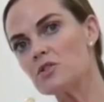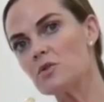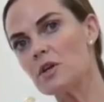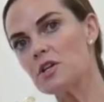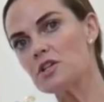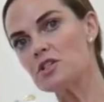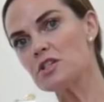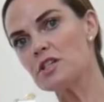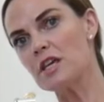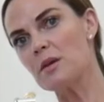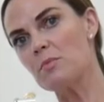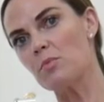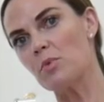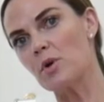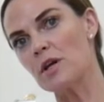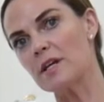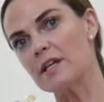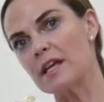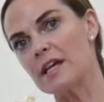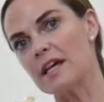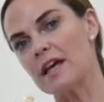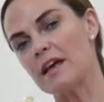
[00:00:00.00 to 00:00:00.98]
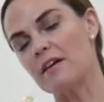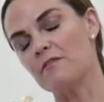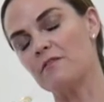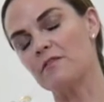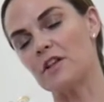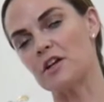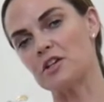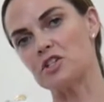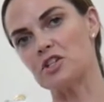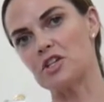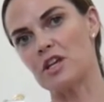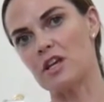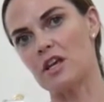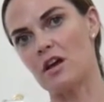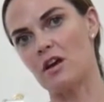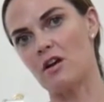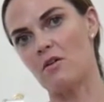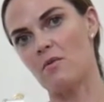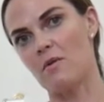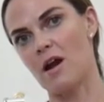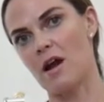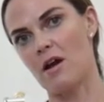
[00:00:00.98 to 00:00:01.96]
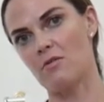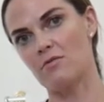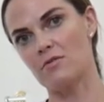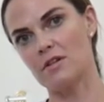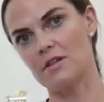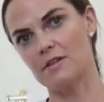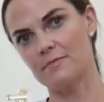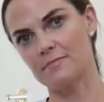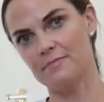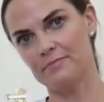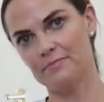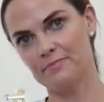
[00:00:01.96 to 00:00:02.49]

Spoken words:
So I just keep working it and flushing it around.